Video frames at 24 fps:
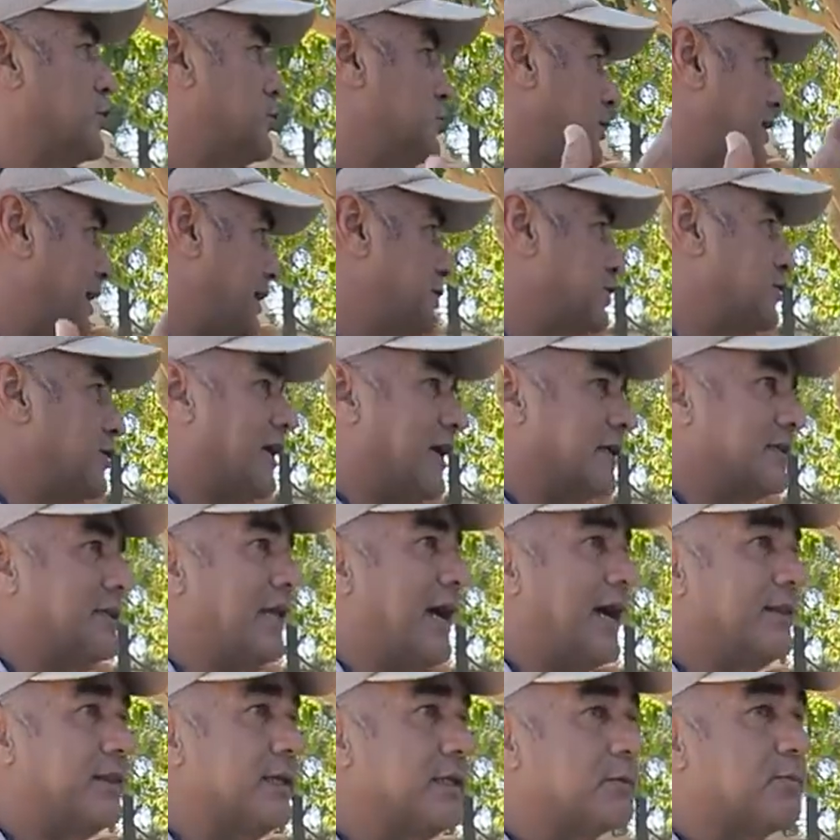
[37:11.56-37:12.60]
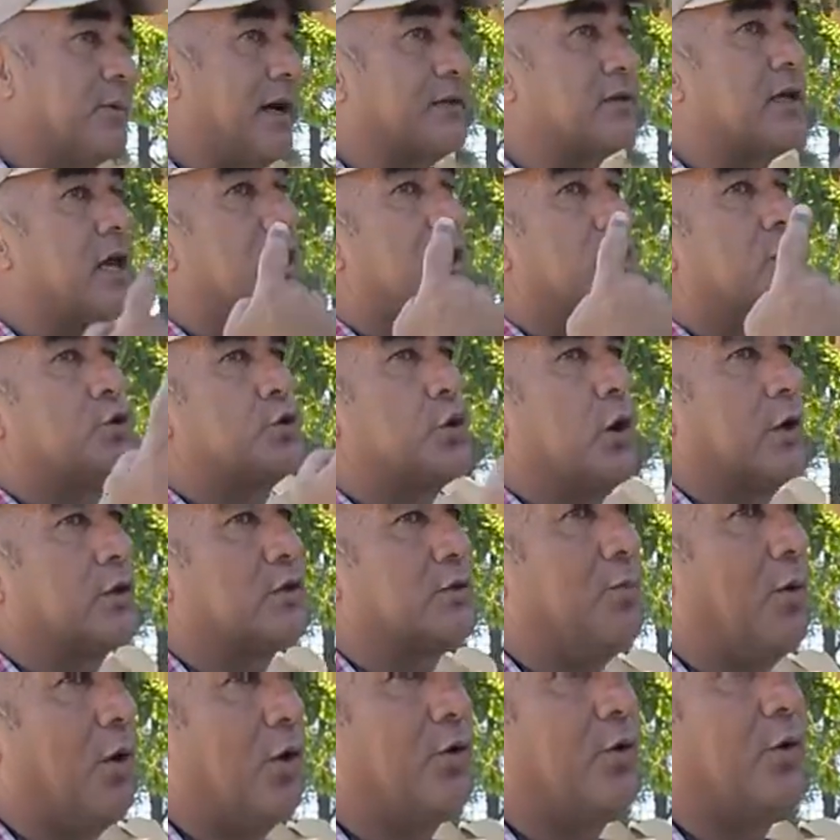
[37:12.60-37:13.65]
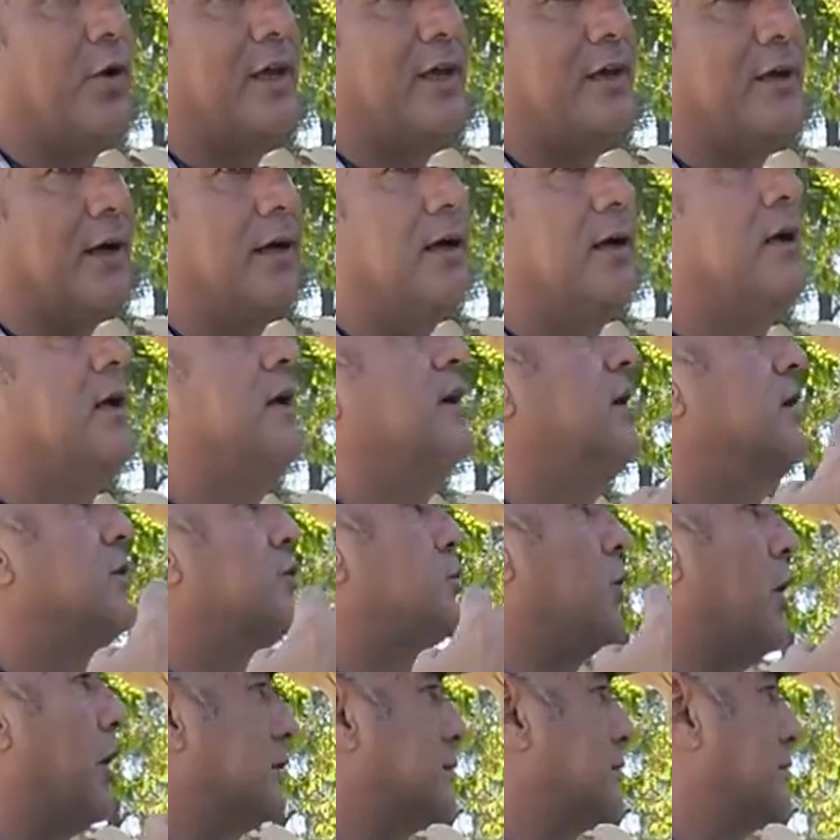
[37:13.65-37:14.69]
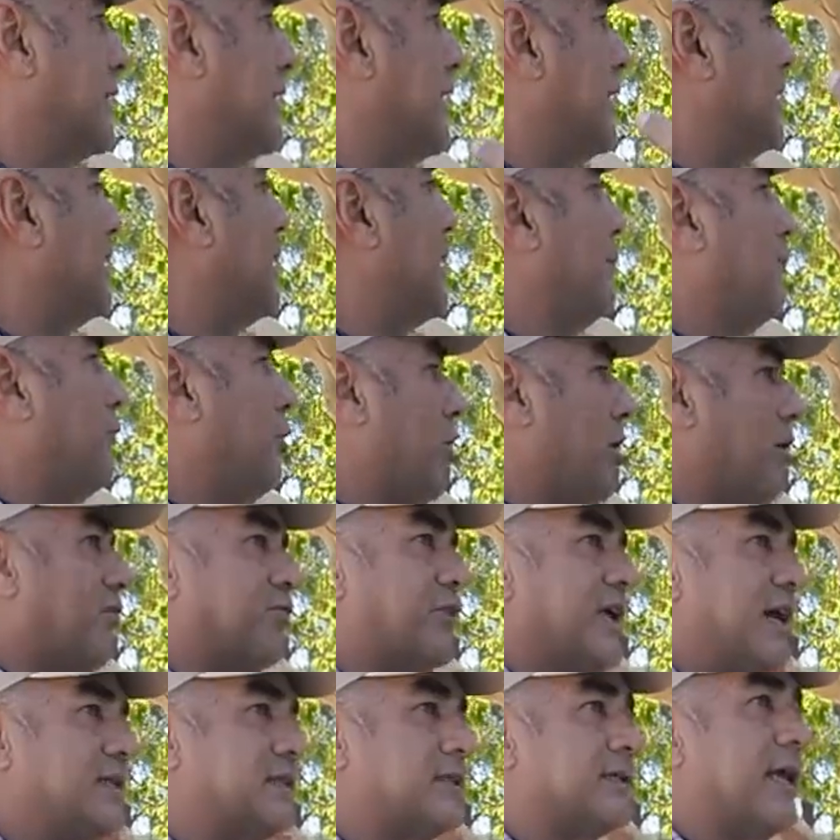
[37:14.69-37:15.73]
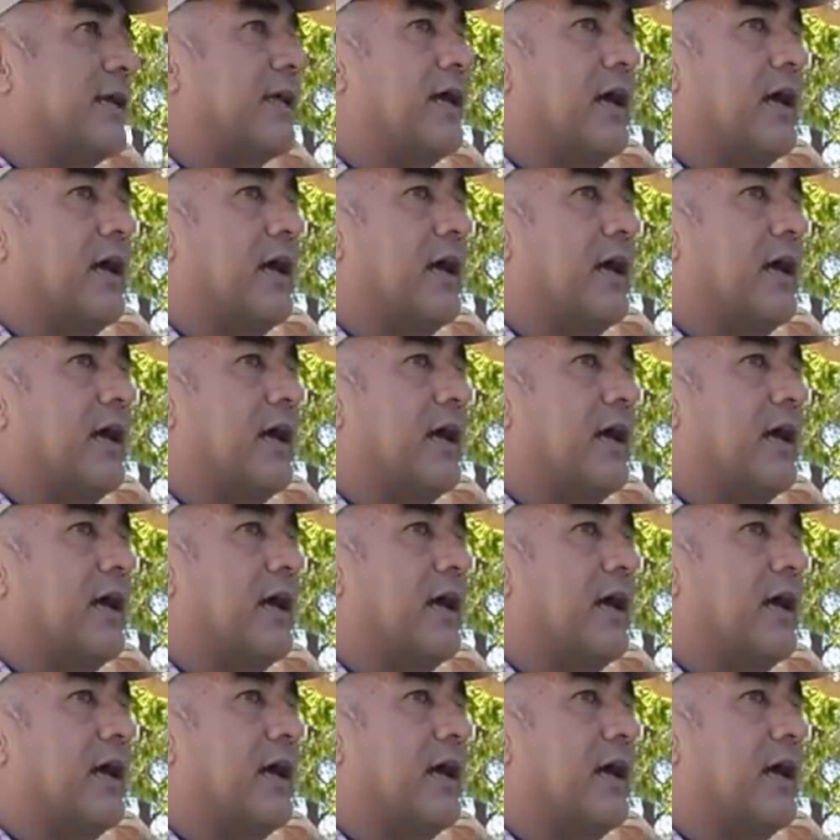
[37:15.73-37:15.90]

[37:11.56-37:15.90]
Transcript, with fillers: two days, two nights like this, but Turks more quicker. Turks like in a couple of days, they